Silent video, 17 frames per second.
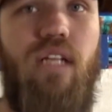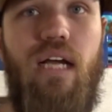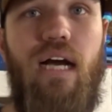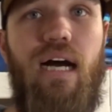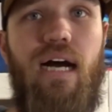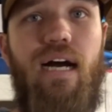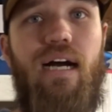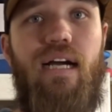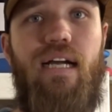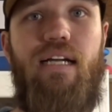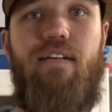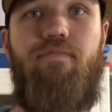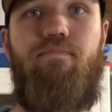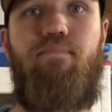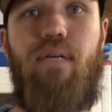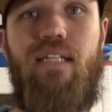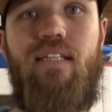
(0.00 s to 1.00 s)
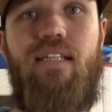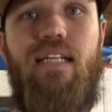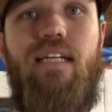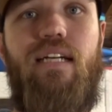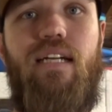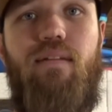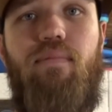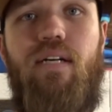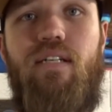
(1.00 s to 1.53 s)
I've been
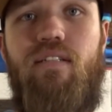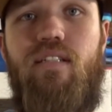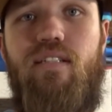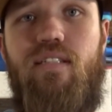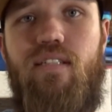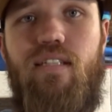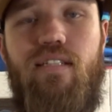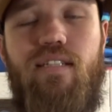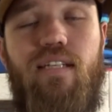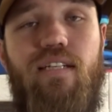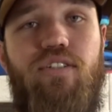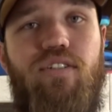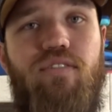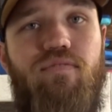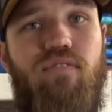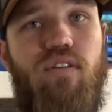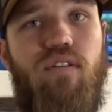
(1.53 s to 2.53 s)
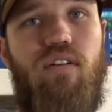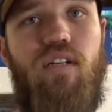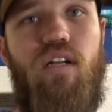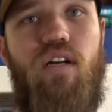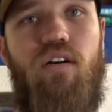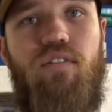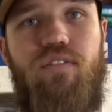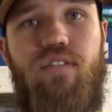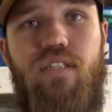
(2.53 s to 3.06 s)
thinking about this decision for a
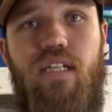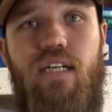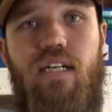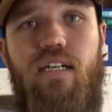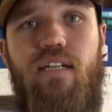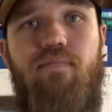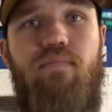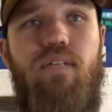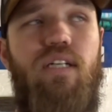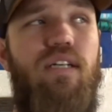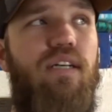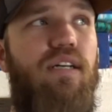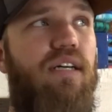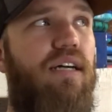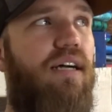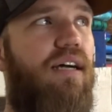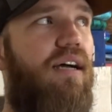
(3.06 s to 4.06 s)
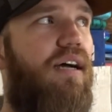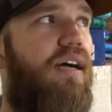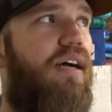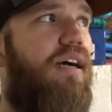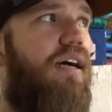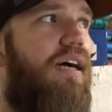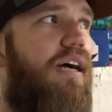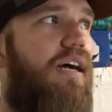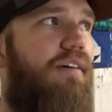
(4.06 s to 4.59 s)
long time.
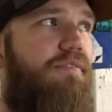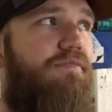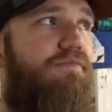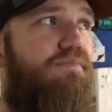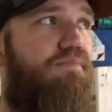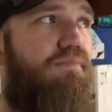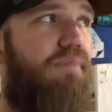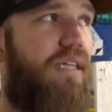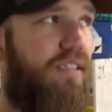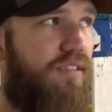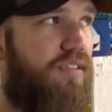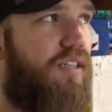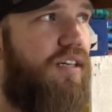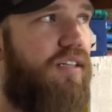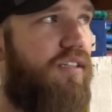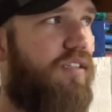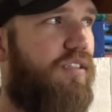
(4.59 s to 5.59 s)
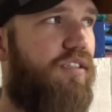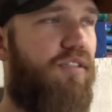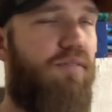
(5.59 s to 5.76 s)
I've been talking to